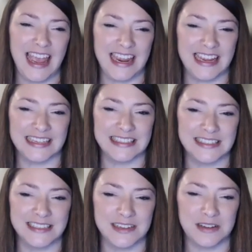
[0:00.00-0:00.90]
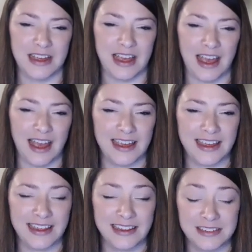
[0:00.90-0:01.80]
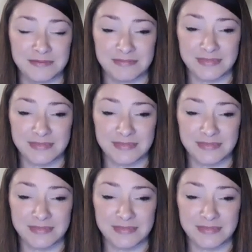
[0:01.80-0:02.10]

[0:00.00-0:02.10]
And I